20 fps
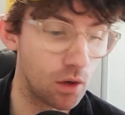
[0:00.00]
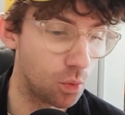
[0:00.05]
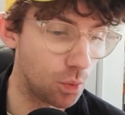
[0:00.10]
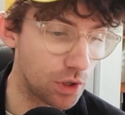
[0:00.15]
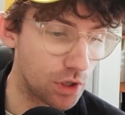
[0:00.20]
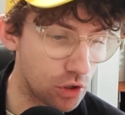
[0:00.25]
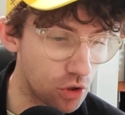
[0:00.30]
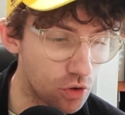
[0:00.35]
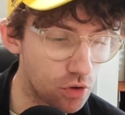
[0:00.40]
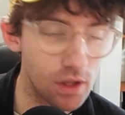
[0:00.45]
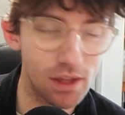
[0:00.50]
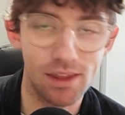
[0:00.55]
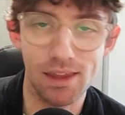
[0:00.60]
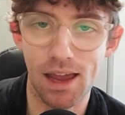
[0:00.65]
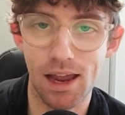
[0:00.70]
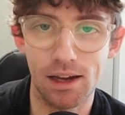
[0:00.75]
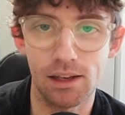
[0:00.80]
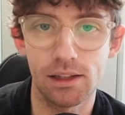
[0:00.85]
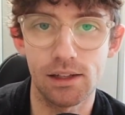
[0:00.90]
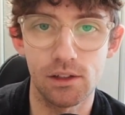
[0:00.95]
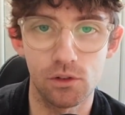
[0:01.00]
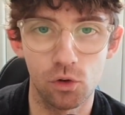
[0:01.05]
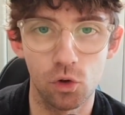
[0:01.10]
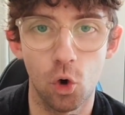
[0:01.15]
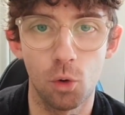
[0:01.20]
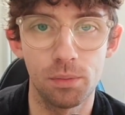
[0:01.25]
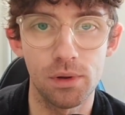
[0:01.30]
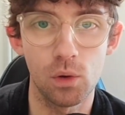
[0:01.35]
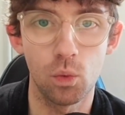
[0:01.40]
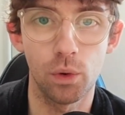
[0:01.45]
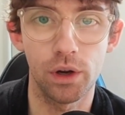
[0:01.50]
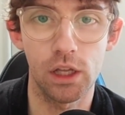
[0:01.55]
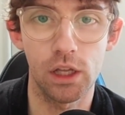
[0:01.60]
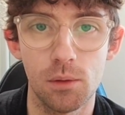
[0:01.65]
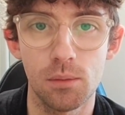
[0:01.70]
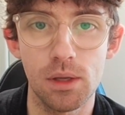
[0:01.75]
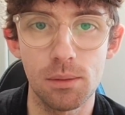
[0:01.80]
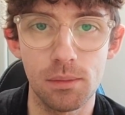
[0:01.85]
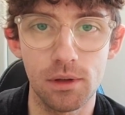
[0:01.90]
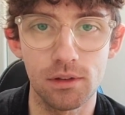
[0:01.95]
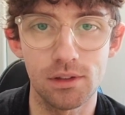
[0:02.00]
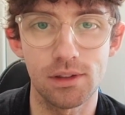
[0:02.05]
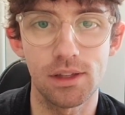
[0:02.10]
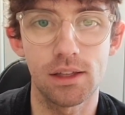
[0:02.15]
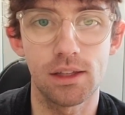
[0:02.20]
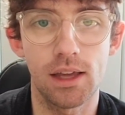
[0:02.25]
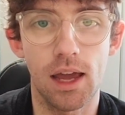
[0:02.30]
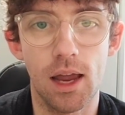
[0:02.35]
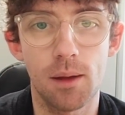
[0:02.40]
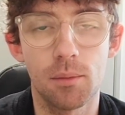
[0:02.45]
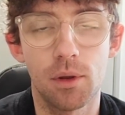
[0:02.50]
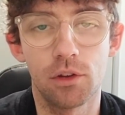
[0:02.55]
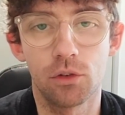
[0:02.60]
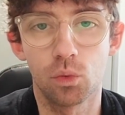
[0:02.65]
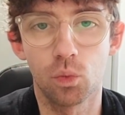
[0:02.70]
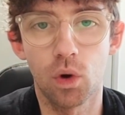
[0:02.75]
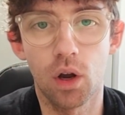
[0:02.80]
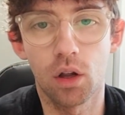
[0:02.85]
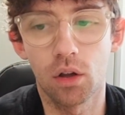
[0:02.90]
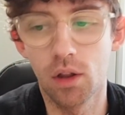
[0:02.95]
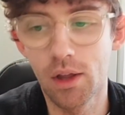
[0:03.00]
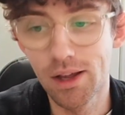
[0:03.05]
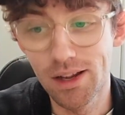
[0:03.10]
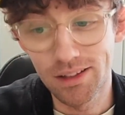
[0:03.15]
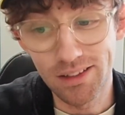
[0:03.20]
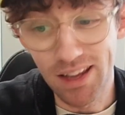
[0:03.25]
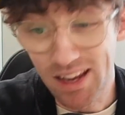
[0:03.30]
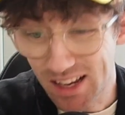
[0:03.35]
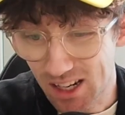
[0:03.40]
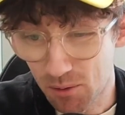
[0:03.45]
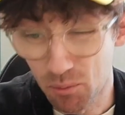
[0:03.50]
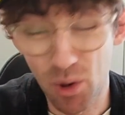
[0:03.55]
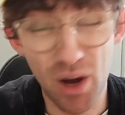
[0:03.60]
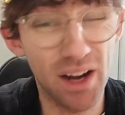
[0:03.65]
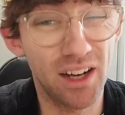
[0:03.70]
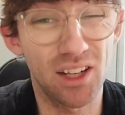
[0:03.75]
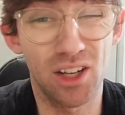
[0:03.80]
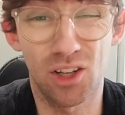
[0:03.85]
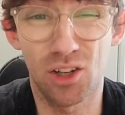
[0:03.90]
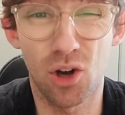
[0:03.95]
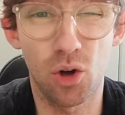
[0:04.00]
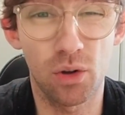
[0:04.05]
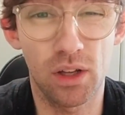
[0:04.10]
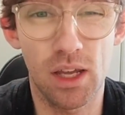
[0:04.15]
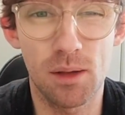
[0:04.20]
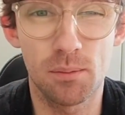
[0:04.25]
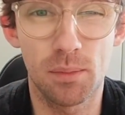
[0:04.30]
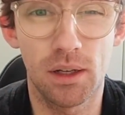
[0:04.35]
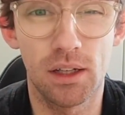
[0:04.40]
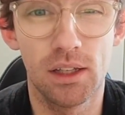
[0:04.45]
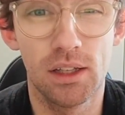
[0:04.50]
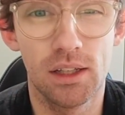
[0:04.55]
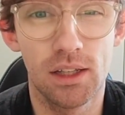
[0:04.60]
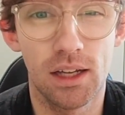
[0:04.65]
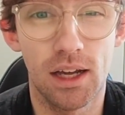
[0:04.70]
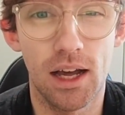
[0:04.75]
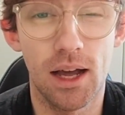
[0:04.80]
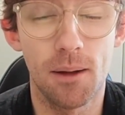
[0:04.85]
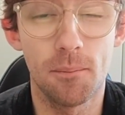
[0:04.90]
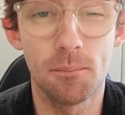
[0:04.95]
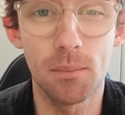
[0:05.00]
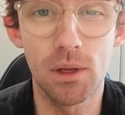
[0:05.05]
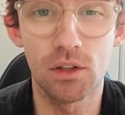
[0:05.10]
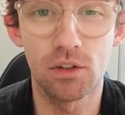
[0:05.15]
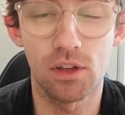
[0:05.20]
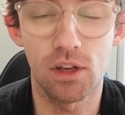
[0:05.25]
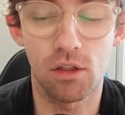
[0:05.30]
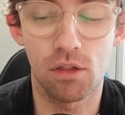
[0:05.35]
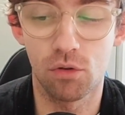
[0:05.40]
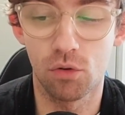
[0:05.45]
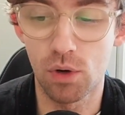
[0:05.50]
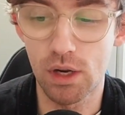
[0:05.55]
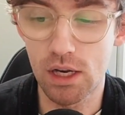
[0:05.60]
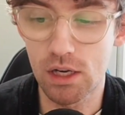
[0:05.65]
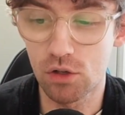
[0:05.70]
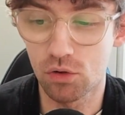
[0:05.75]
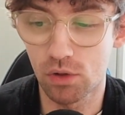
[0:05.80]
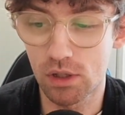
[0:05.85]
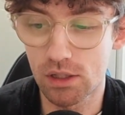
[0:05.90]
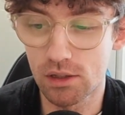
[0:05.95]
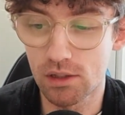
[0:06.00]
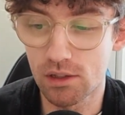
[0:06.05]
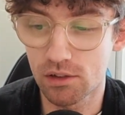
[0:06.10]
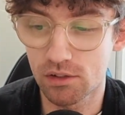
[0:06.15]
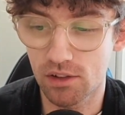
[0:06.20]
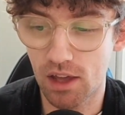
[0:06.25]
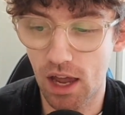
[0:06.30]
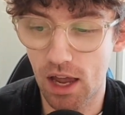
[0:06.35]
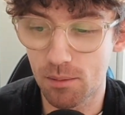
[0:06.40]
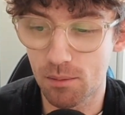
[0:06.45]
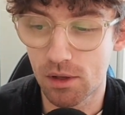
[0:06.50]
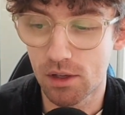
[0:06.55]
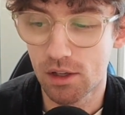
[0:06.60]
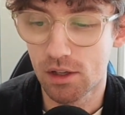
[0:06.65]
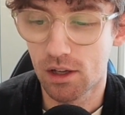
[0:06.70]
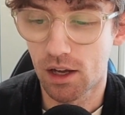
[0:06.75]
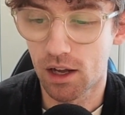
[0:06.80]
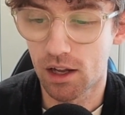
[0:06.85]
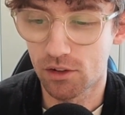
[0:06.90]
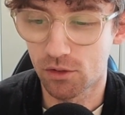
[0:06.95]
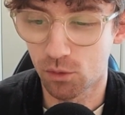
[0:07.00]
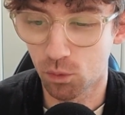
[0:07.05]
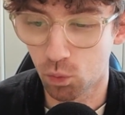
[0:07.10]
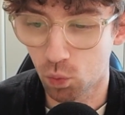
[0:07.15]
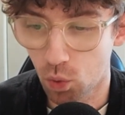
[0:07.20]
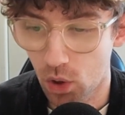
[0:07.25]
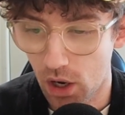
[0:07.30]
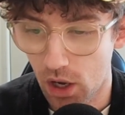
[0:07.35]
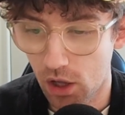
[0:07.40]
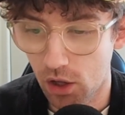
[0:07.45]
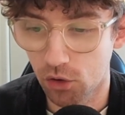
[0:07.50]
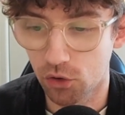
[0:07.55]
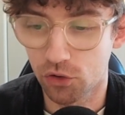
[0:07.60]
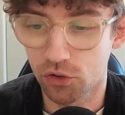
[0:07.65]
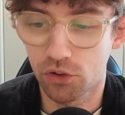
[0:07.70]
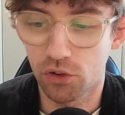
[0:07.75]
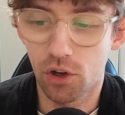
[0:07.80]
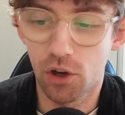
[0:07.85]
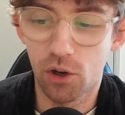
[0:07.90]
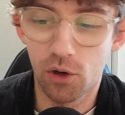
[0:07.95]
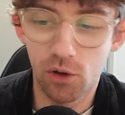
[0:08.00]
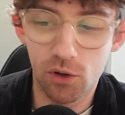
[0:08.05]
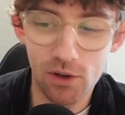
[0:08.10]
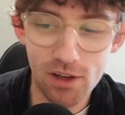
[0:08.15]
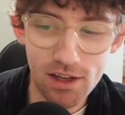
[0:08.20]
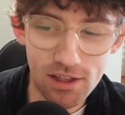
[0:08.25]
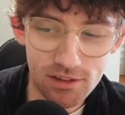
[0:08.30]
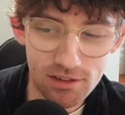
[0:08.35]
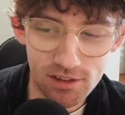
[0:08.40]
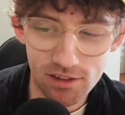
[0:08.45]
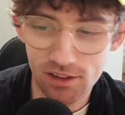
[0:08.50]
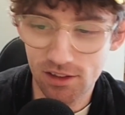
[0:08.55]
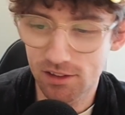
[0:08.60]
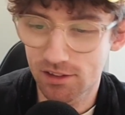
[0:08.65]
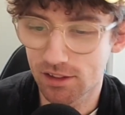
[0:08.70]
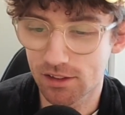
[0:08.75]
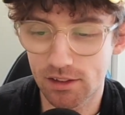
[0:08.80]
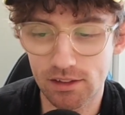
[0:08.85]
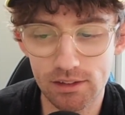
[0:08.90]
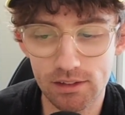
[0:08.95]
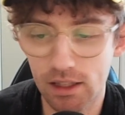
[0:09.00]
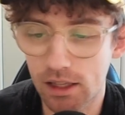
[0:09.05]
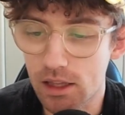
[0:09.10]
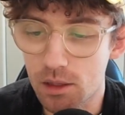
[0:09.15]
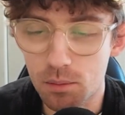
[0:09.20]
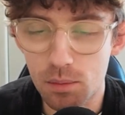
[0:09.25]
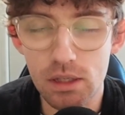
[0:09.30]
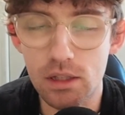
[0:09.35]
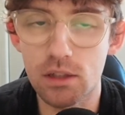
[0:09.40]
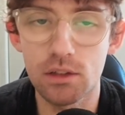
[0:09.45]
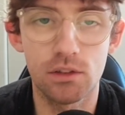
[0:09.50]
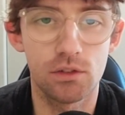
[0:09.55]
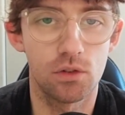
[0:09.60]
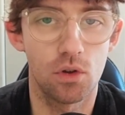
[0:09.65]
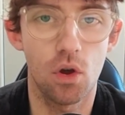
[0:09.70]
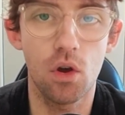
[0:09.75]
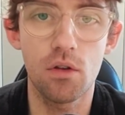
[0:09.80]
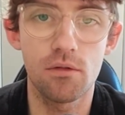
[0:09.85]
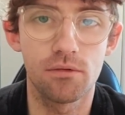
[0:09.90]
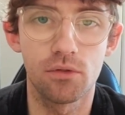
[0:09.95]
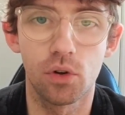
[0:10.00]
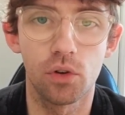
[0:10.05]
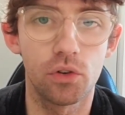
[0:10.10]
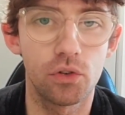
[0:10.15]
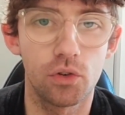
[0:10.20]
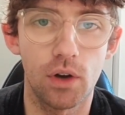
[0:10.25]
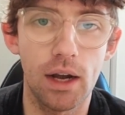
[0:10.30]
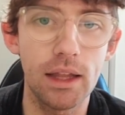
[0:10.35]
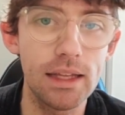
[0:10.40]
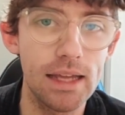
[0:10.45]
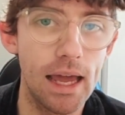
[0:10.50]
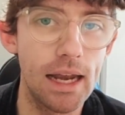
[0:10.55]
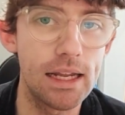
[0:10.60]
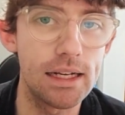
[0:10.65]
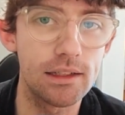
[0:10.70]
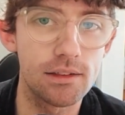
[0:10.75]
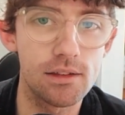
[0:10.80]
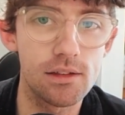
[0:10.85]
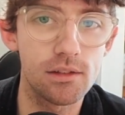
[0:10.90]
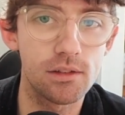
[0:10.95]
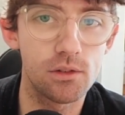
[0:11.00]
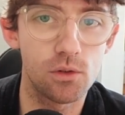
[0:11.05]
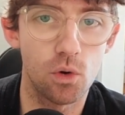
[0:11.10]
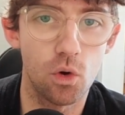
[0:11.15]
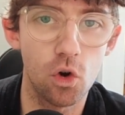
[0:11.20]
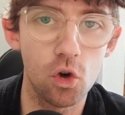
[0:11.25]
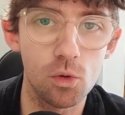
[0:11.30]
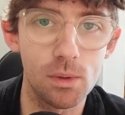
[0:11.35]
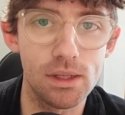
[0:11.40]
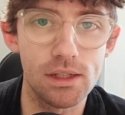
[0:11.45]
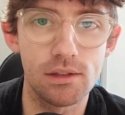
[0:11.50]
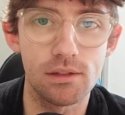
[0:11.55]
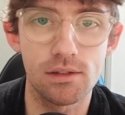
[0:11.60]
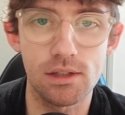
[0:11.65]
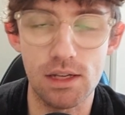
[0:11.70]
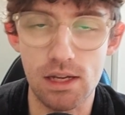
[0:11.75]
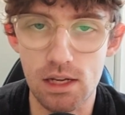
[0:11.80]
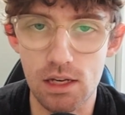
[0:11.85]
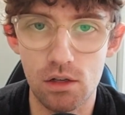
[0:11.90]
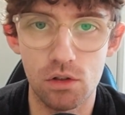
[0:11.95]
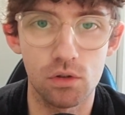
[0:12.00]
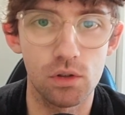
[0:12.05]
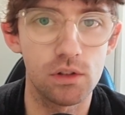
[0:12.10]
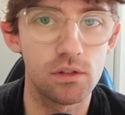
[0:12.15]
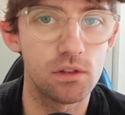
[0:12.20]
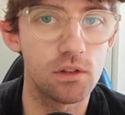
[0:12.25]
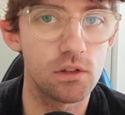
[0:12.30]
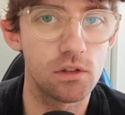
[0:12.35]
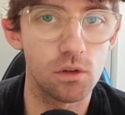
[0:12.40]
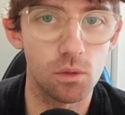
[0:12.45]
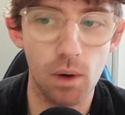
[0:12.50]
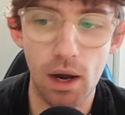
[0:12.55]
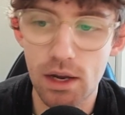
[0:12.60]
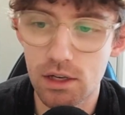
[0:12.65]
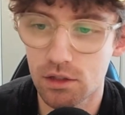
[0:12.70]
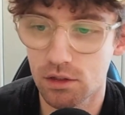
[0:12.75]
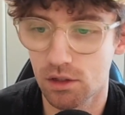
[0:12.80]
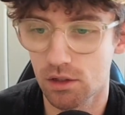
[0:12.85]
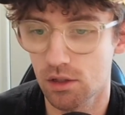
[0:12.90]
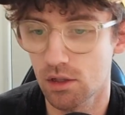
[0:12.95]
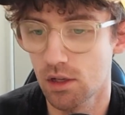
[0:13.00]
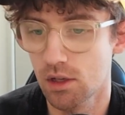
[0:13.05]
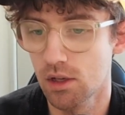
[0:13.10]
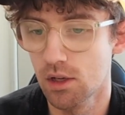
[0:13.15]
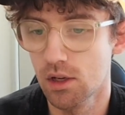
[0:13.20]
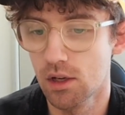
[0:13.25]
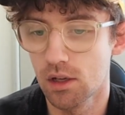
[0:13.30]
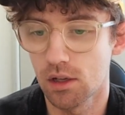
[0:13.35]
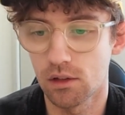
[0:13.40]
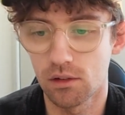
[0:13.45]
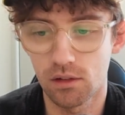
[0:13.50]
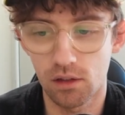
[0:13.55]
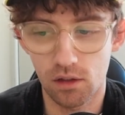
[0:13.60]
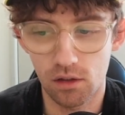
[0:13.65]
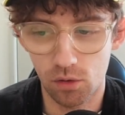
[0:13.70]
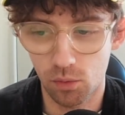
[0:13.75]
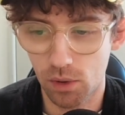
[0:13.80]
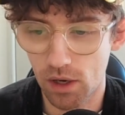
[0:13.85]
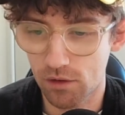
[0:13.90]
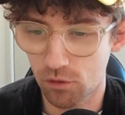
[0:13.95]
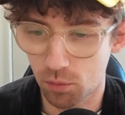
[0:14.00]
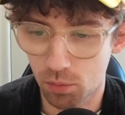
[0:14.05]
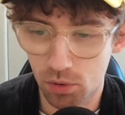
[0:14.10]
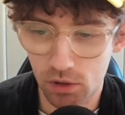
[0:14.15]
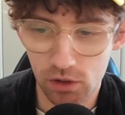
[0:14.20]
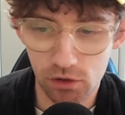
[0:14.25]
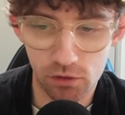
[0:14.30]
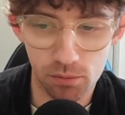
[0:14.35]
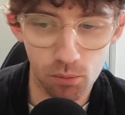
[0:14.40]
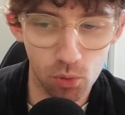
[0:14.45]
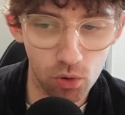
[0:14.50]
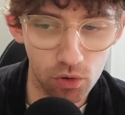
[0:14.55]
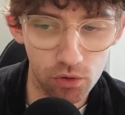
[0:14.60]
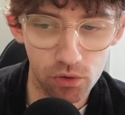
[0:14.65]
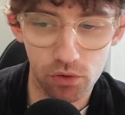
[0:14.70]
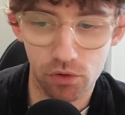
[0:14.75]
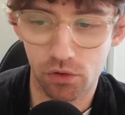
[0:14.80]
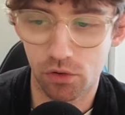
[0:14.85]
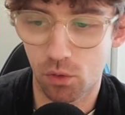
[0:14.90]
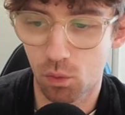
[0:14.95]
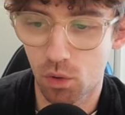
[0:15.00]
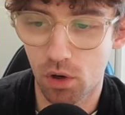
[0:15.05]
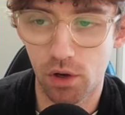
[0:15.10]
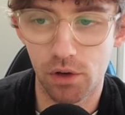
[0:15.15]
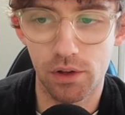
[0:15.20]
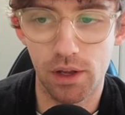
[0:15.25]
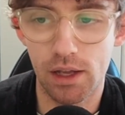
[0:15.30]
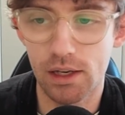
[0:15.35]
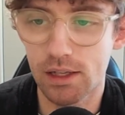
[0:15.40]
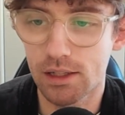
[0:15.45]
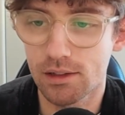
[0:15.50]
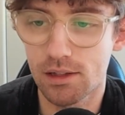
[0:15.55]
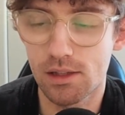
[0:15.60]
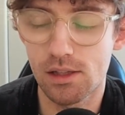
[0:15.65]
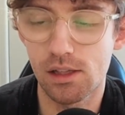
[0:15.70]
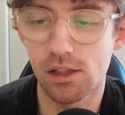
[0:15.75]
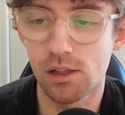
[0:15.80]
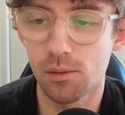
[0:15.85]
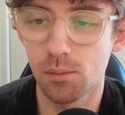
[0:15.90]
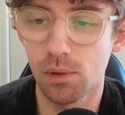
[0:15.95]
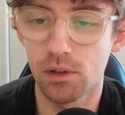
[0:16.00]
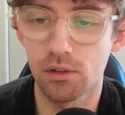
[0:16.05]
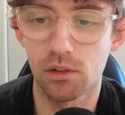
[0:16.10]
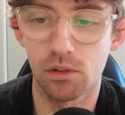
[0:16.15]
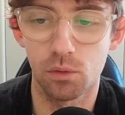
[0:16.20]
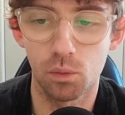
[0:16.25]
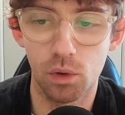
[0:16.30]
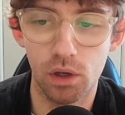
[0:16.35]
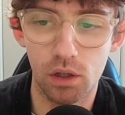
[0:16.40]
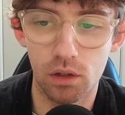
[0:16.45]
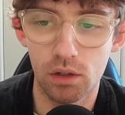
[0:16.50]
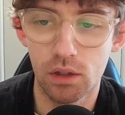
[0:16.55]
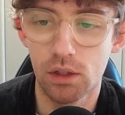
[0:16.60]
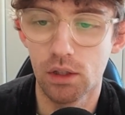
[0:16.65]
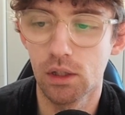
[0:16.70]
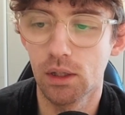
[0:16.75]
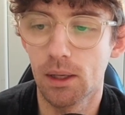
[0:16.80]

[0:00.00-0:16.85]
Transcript: We knew that Catley and Torpey were be missing the game as well. Teagan Micah, goalkeeper, uh, missing through injury in this game as well. So it's it's another big concern for for Australia heading into this tournament is the injury situation, considering we have a pretty small squad heading into the Olympics as well.